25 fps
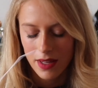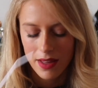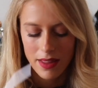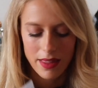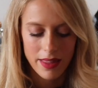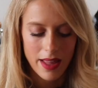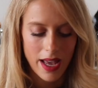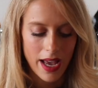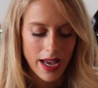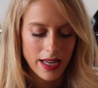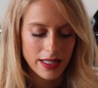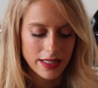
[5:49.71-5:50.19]

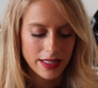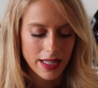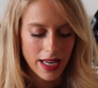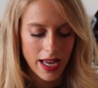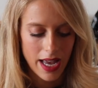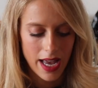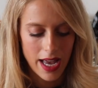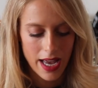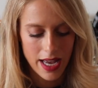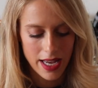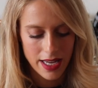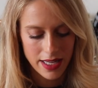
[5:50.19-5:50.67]
that
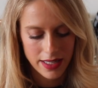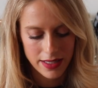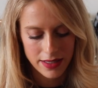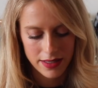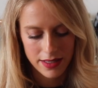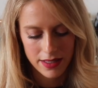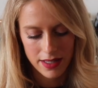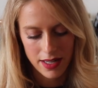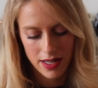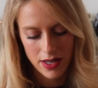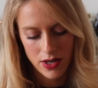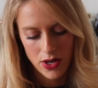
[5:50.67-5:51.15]

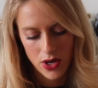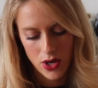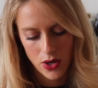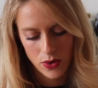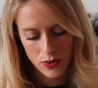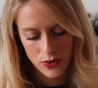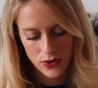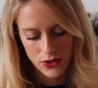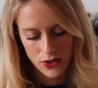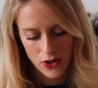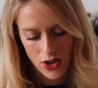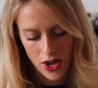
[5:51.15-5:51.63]
has
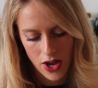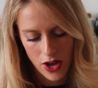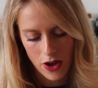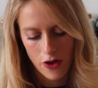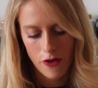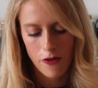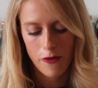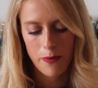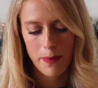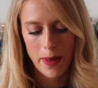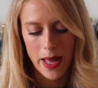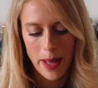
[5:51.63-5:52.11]
notes
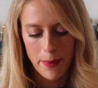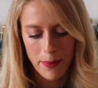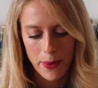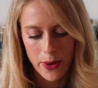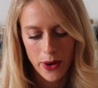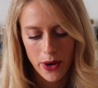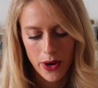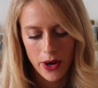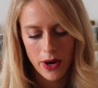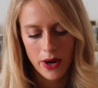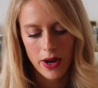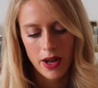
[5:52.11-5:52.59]
of
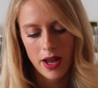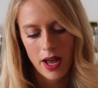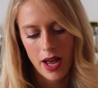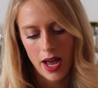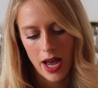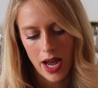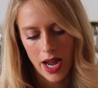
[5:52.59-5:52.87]
pepper,